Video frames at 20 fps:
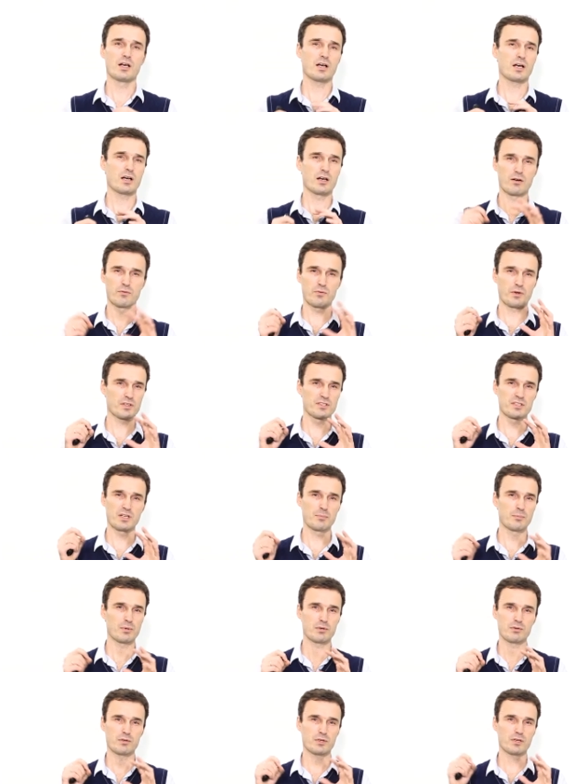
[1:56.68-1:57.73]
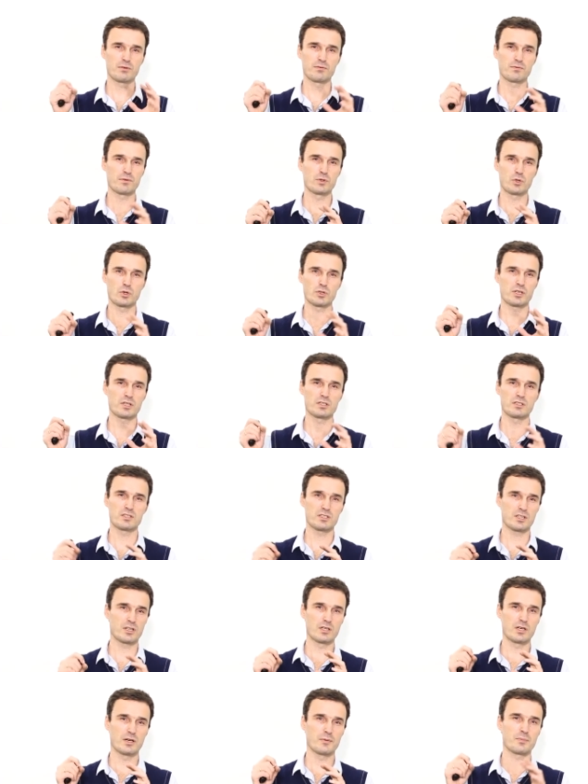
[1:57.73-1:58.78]
For example, if we not
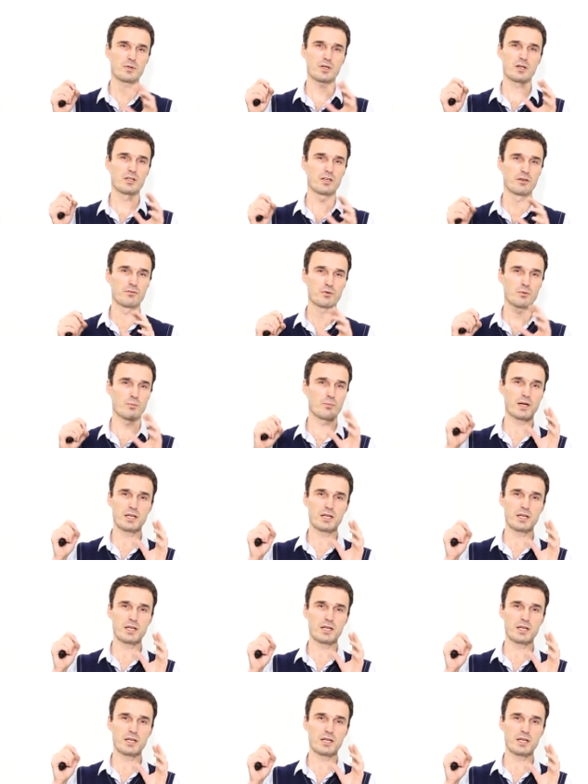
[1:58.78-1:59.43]
consider lithium